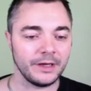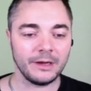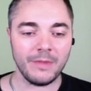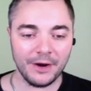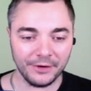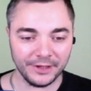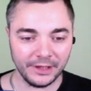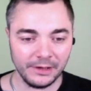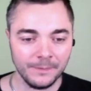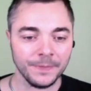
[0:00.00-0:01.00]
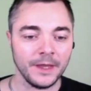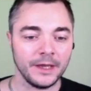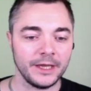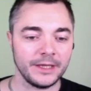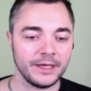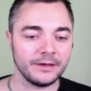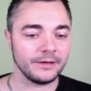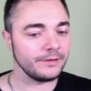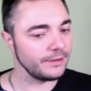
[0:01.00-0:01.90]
Aradel. And then